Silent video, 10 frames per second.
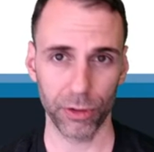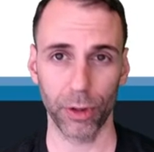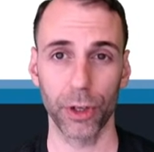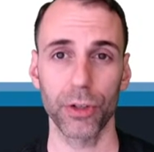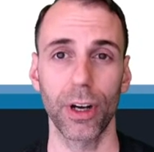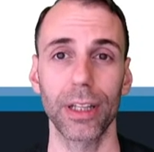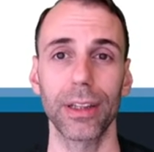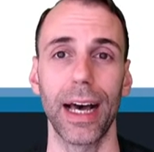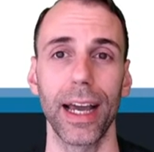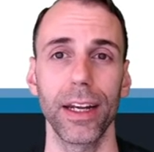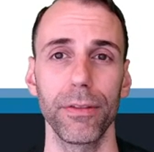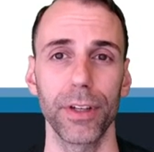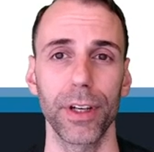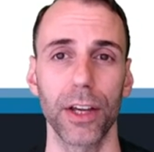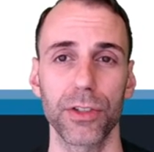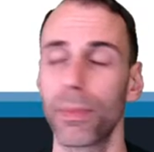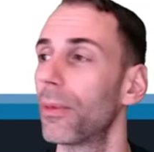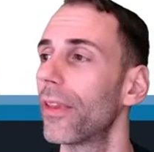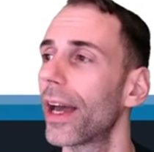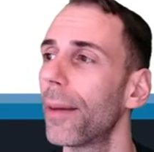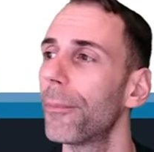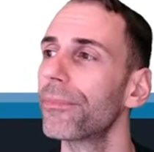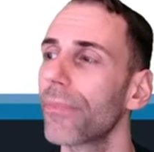So we're going to draw a line, if you guys remember that.